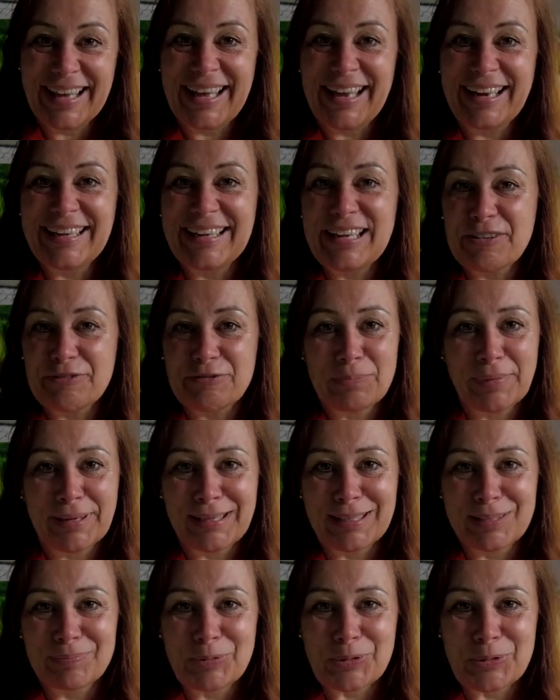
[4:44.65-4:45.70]
I love
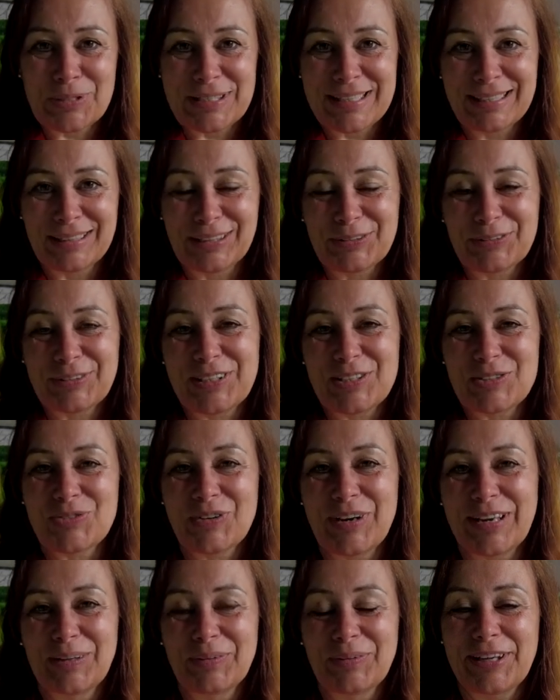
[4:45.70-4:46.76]
Michael Portillo and his
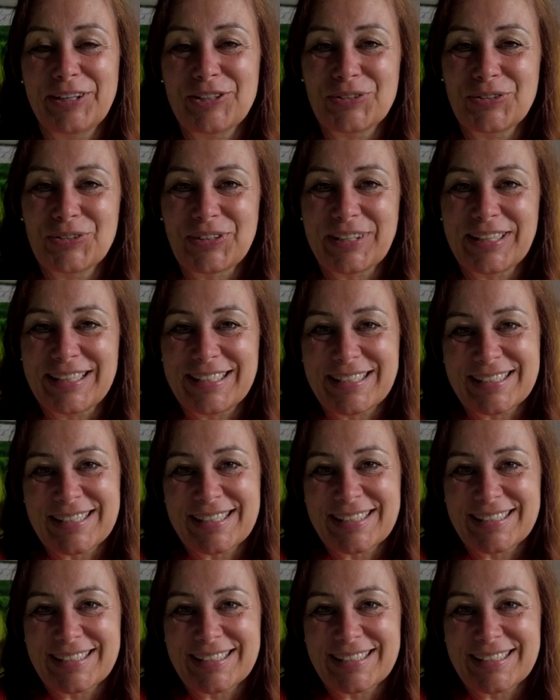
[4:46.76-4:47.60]
railway journeys.